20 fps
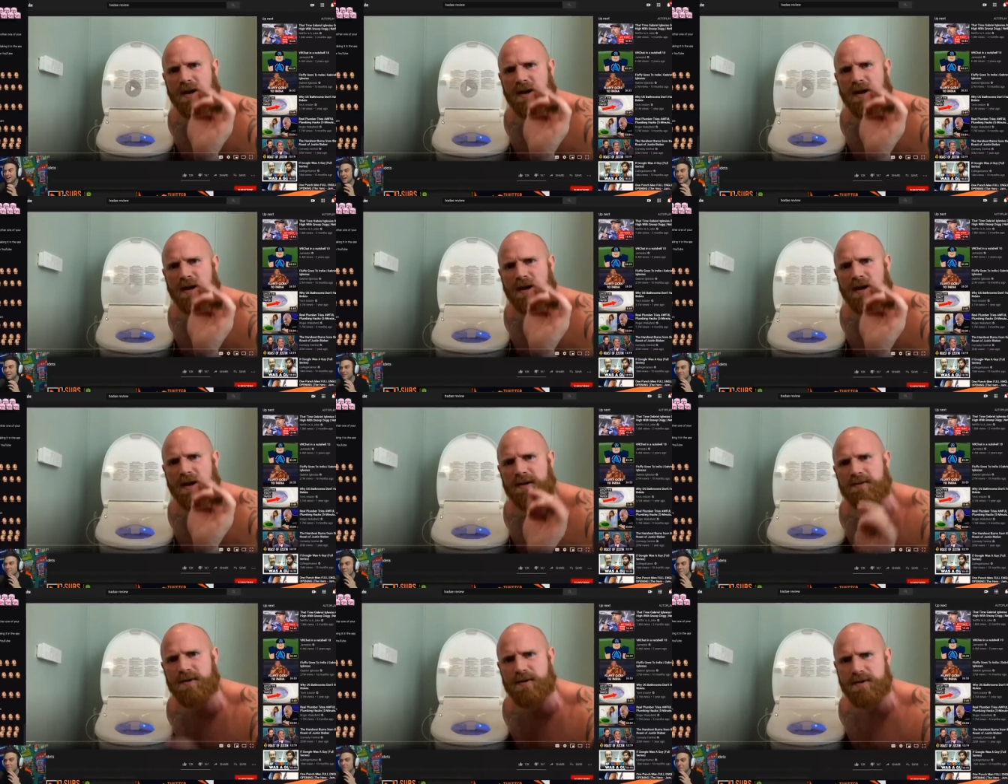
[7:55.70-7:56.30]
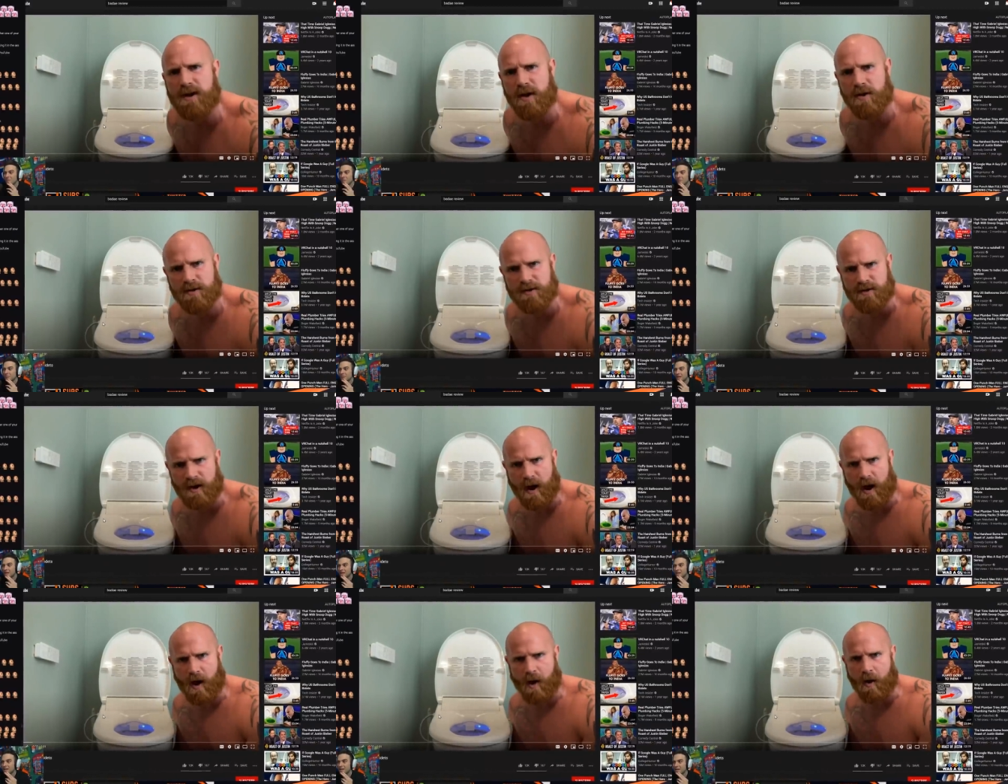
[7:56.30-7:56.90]
like to introduce
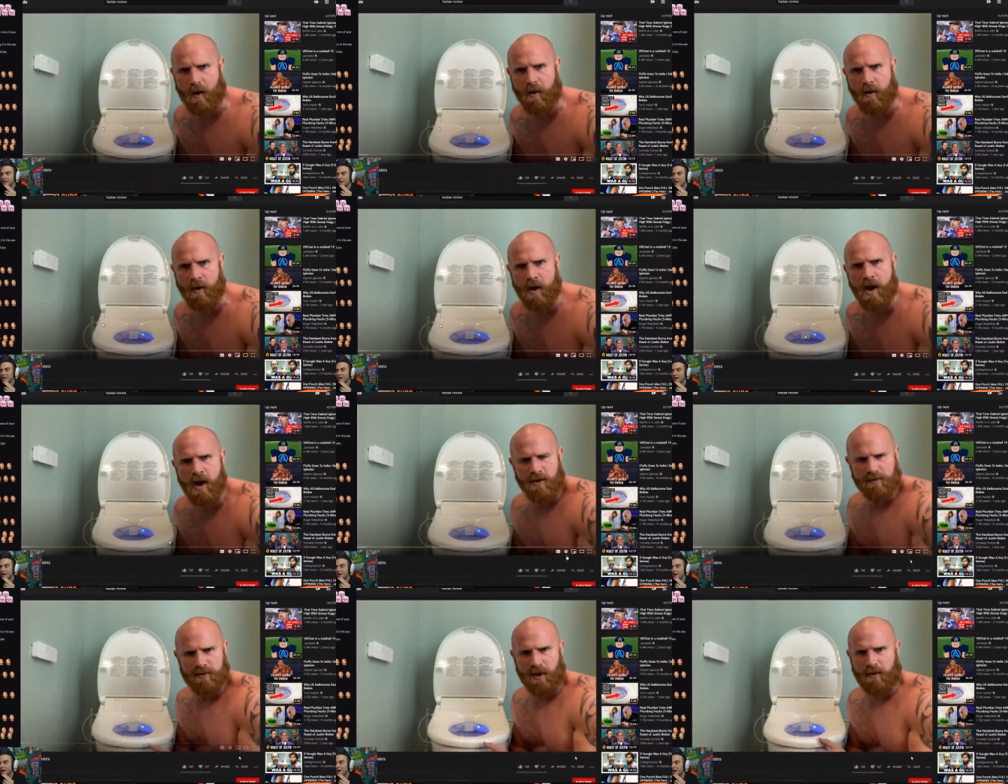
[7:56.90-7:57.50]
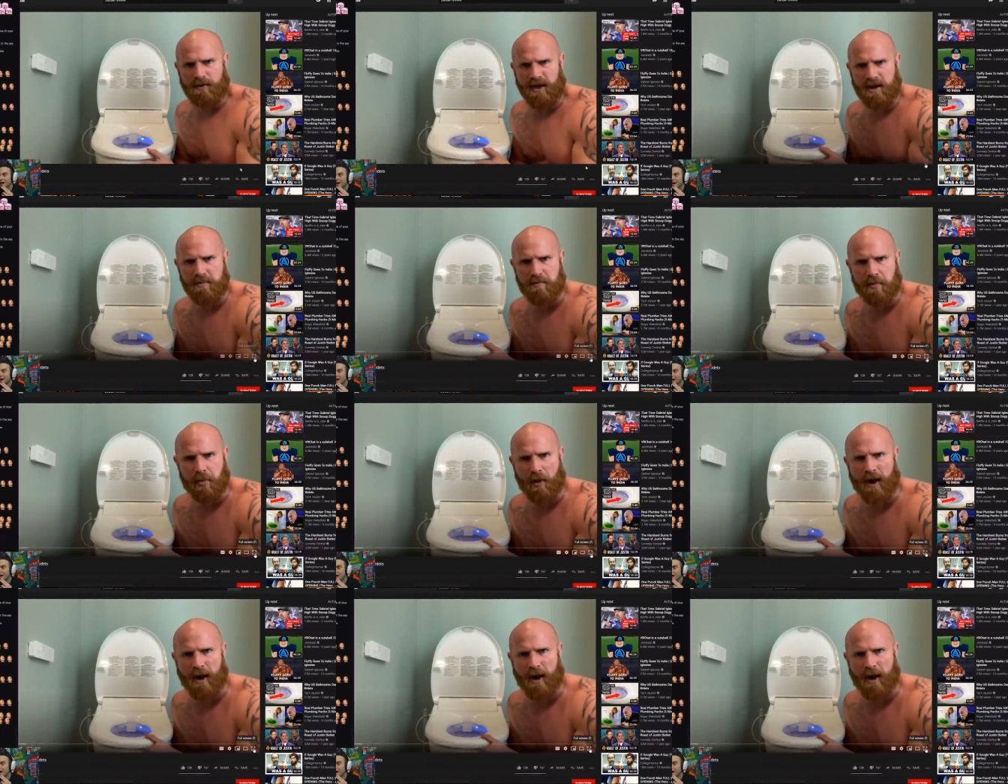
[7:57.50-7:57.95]
y'all to the